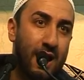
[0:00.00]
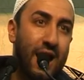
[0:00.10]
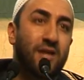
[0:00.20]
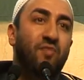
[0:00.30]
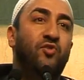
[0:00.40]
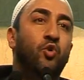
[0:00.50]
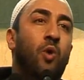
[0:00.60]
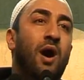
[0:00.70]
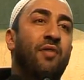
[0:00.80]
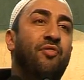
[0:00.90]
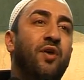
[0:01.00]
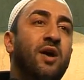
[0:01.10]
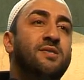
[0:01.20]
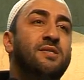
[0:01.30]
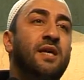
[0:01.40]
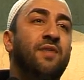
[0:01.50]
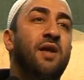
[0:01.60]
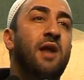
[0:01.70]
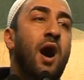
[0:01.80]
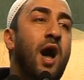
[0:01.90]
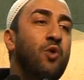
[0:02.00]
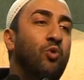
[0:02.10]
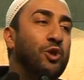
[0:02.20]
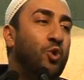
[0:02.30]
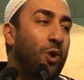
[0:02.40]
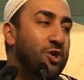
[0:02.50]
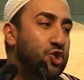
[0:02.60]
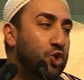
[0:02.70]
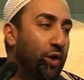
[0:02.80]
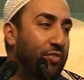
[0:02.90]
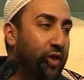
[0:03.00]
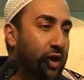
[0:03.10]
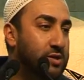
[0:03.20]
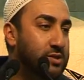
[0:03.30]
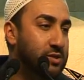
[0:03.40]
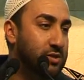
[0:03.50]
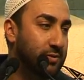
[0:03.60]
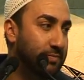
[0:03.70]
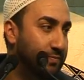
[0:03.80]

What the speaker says: And if you are thirsty, then I will quench your thirst.